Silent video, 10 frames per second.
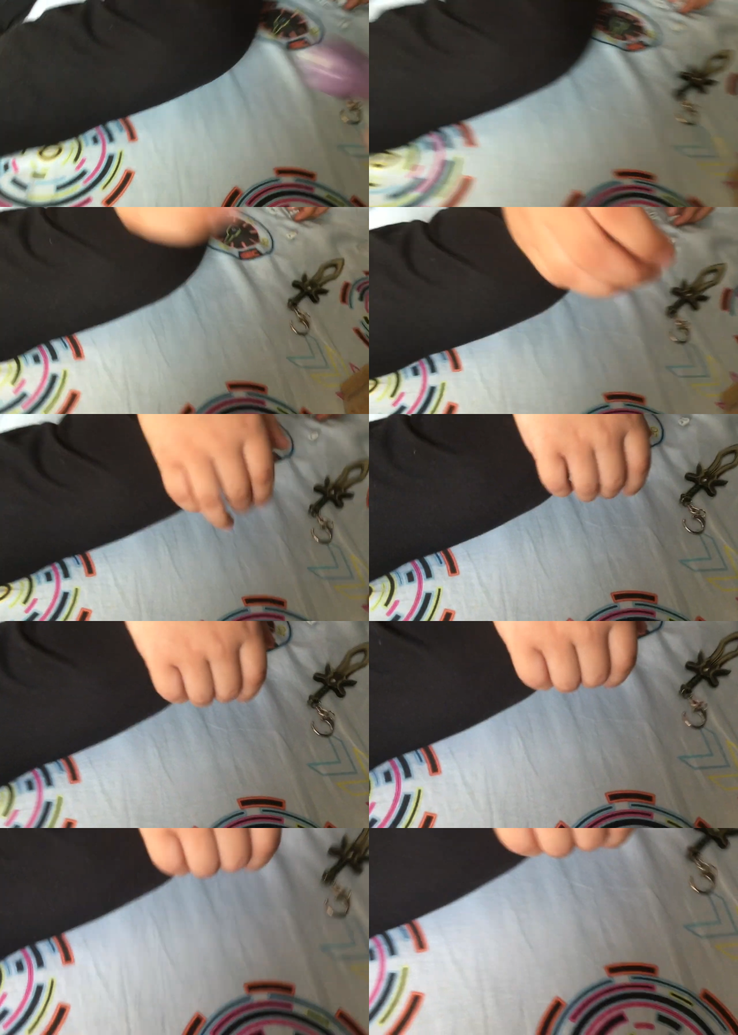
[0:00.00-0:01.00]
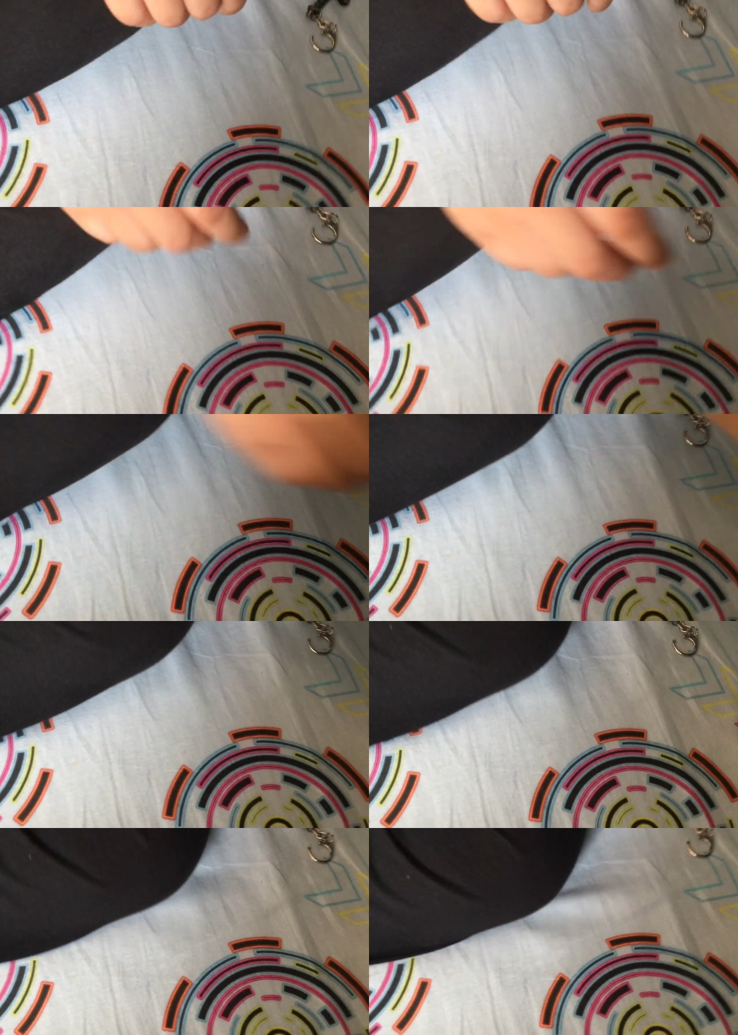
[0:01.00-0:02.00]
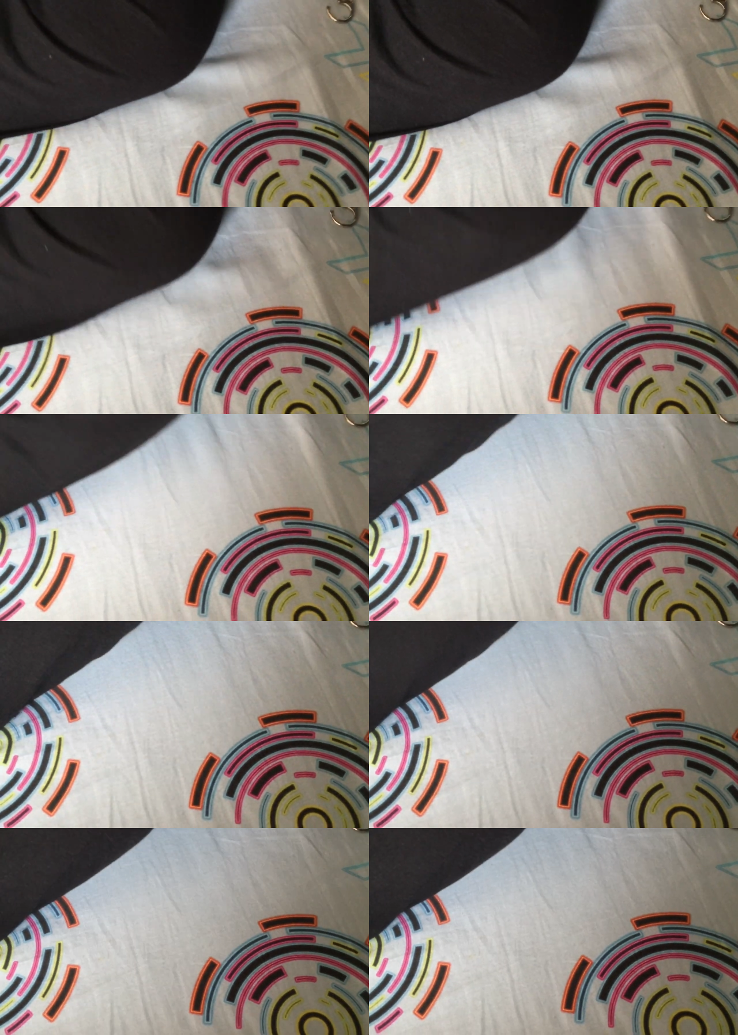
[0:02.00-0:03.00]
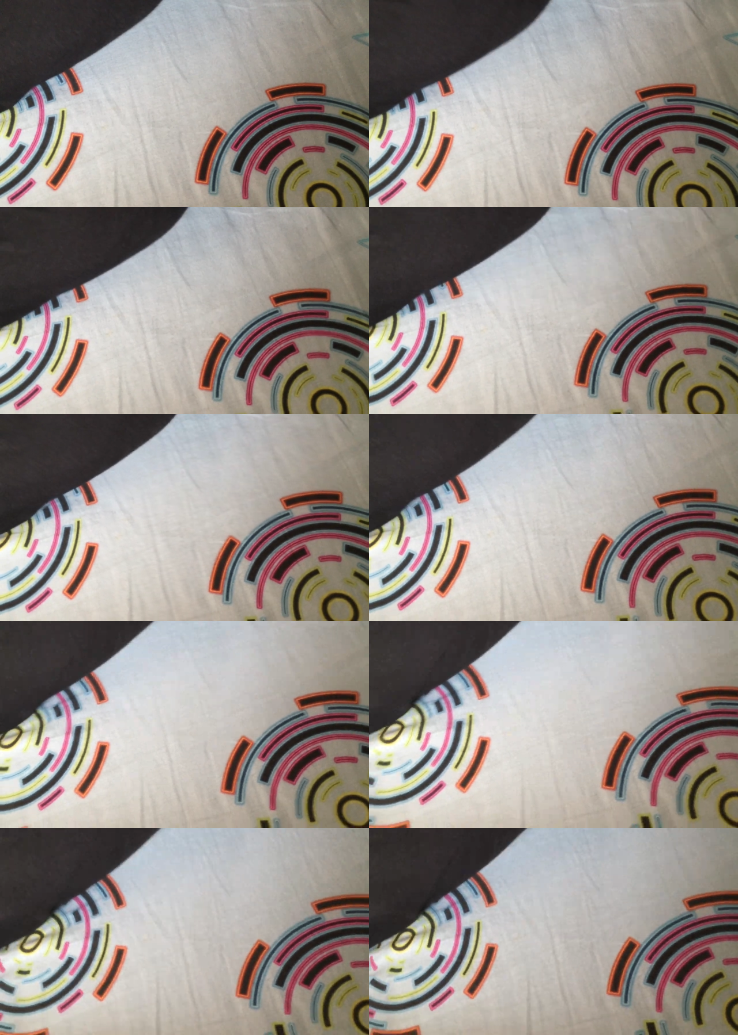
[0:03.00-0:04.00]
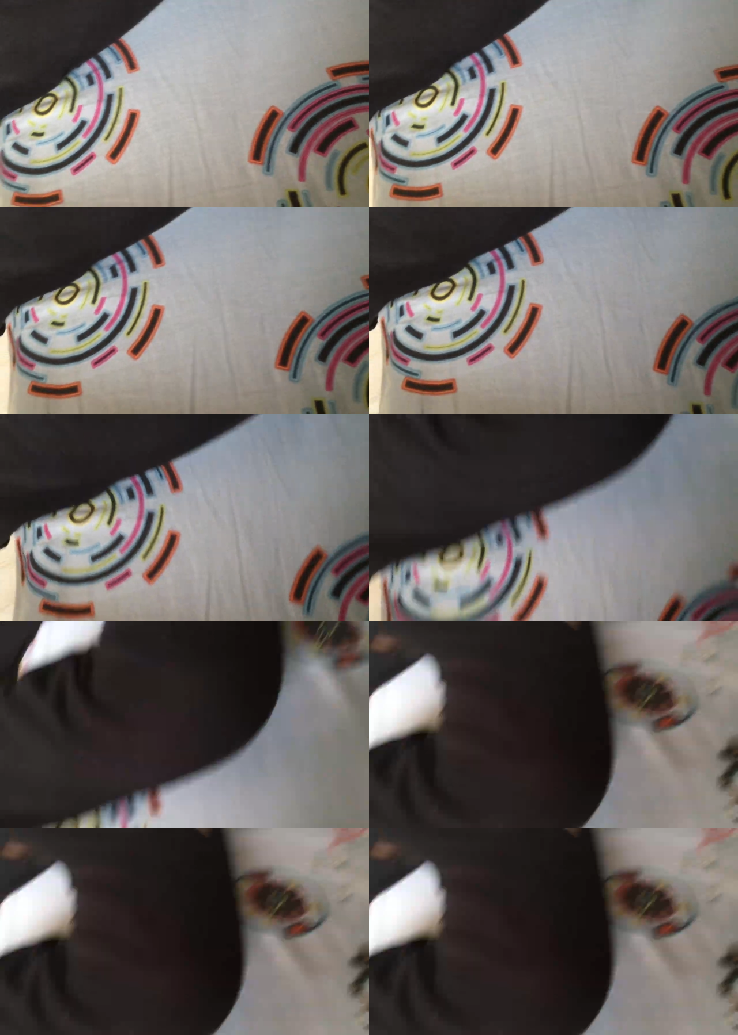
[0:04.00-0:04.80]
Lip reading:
(no speaker visible)